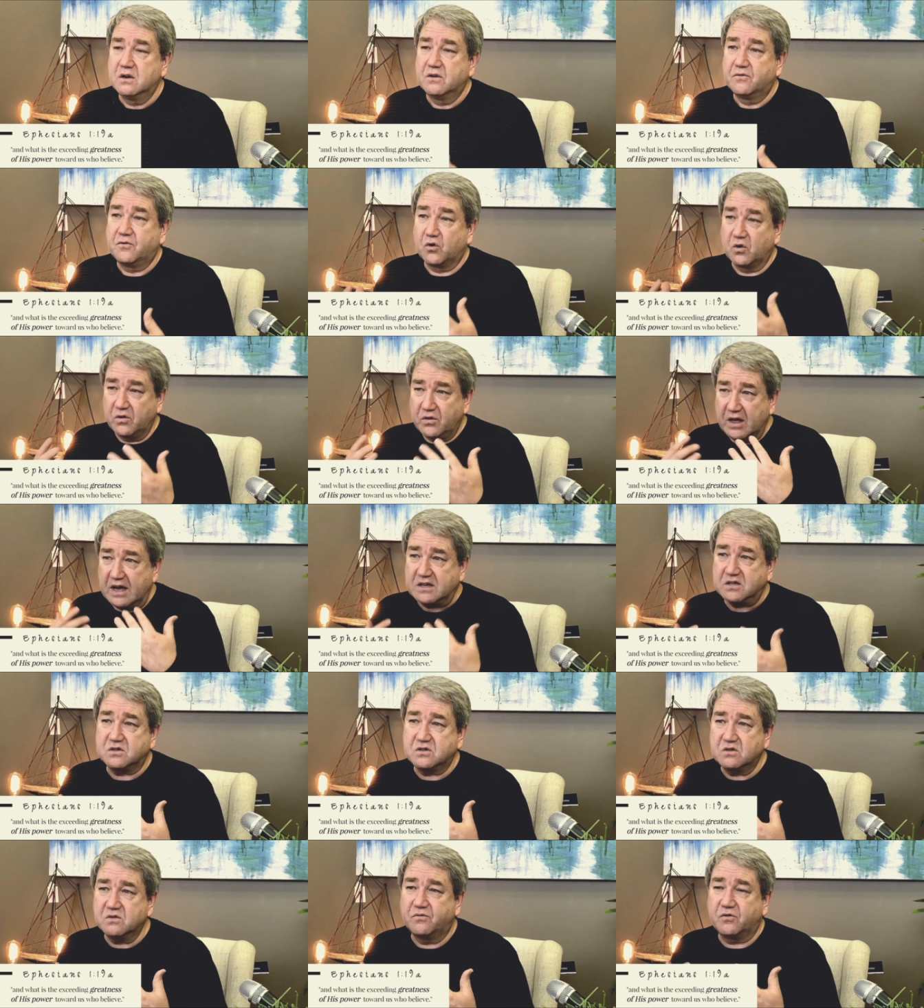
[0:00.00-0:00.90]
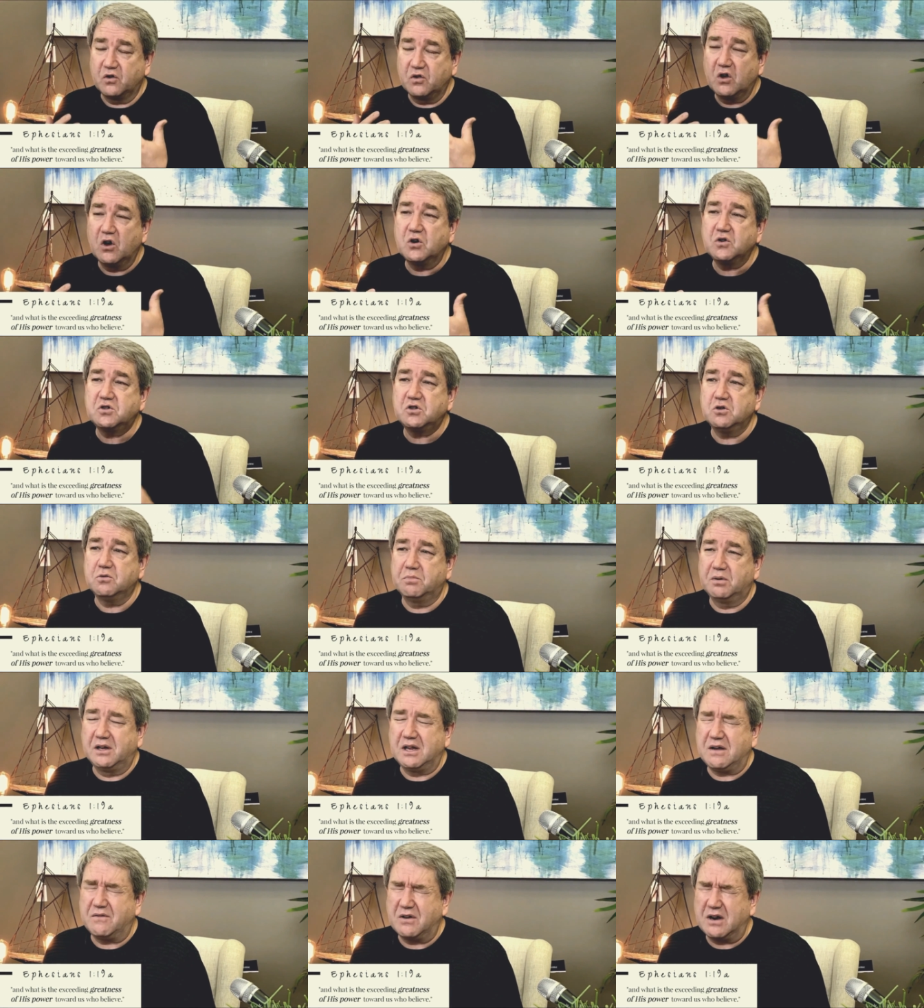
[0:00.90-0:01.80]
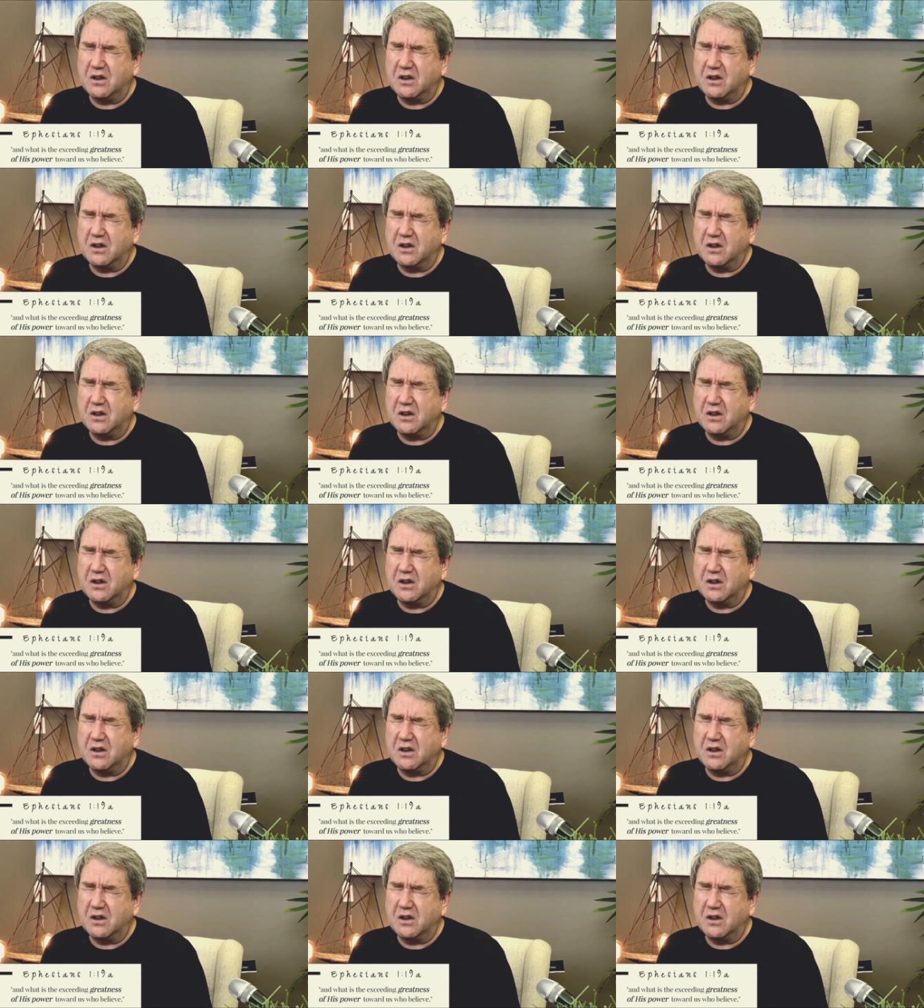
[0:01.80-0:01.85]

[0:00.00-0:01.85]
for thus for those who believe in